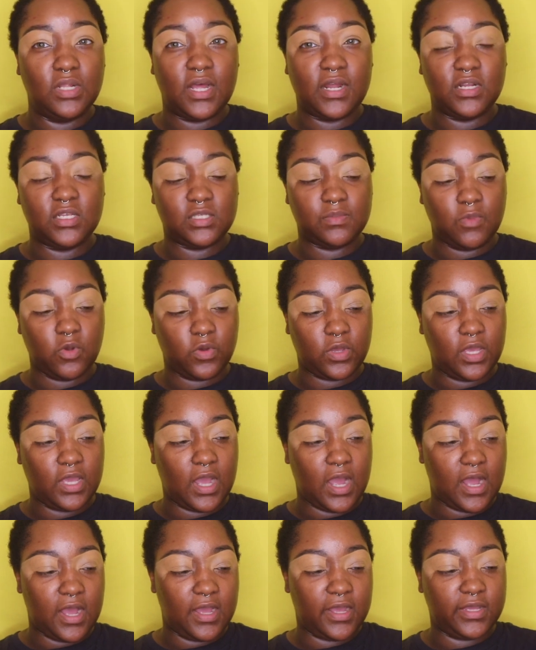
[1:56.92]
a lot of
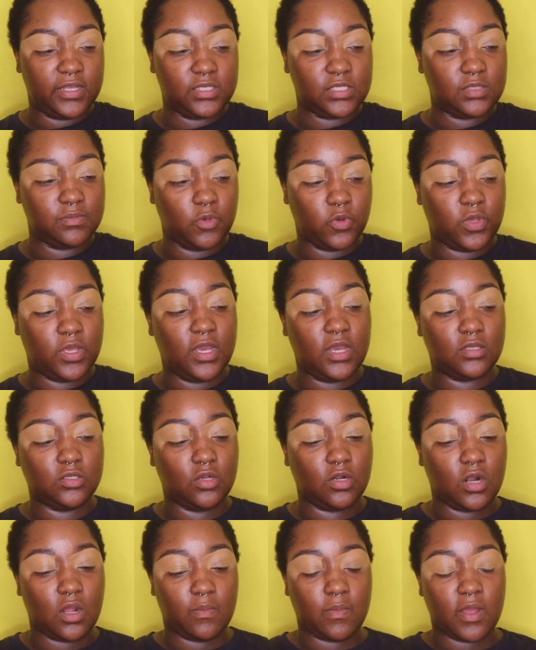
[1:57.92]
smoky eyes. Smoky
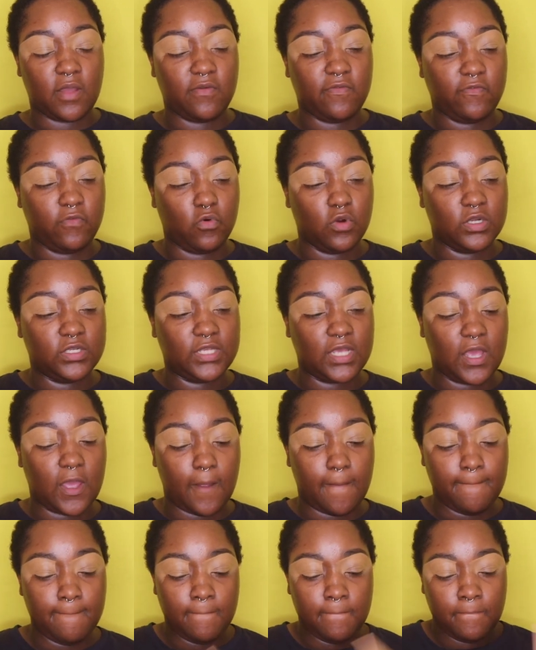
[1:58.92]
eyes are not my
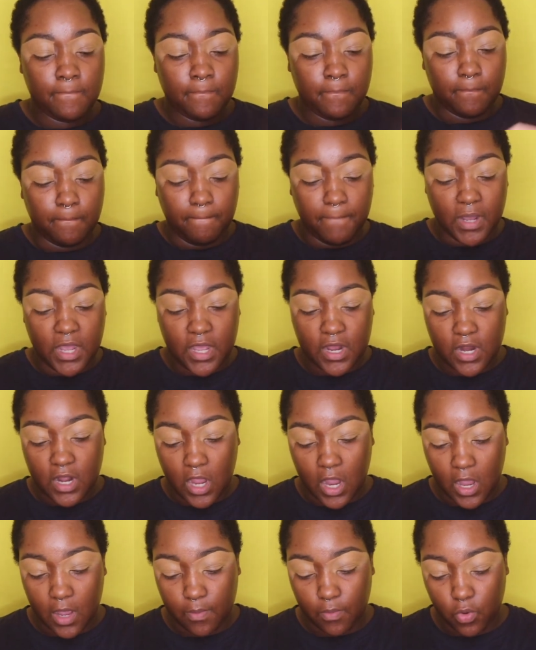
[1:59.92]
forte,
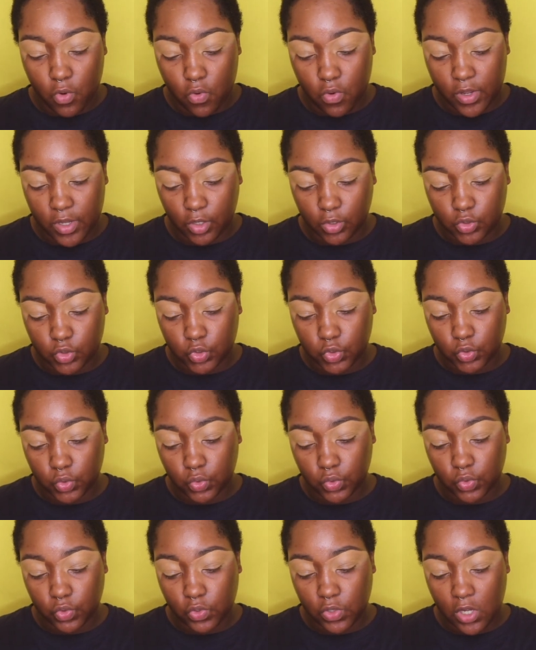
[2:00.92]
but I'm going
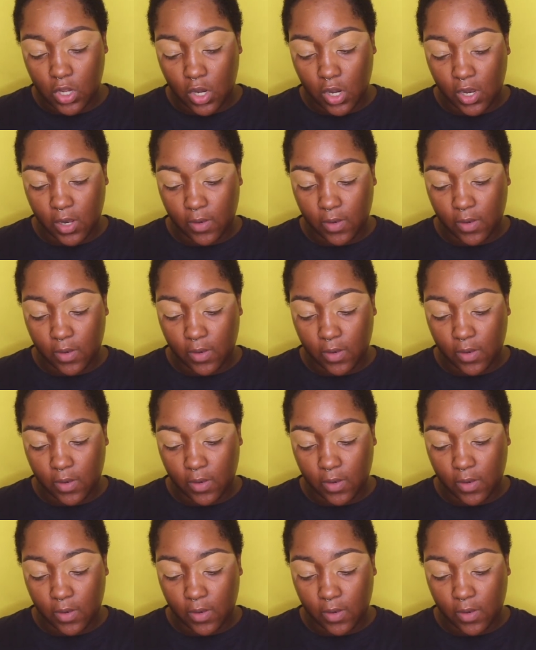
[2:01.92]
to